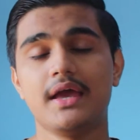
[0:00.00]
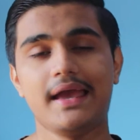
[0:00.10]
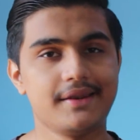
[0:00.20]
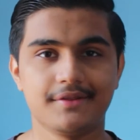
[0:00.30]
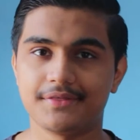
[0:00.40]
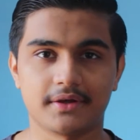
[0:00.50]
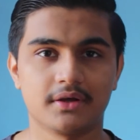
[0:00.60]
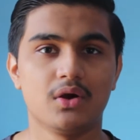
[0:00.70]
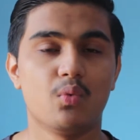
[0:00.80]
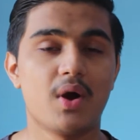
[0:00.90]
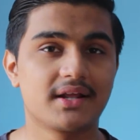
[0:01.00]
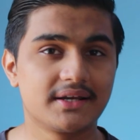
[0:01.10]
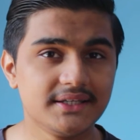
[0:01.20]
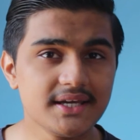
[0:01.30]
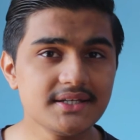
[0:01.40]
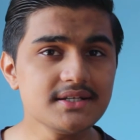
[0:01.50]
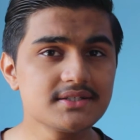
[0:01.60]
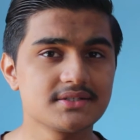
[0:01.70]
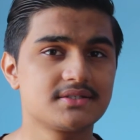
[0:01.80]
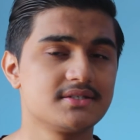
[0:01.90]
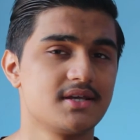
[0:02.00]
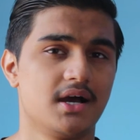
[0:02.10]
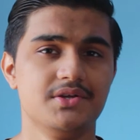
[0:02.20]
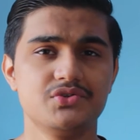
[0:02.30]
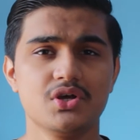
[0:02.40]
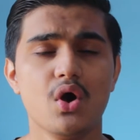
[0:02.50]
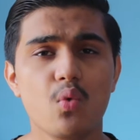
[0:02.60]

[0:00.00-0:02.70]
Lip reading: Anything. While creating such designs,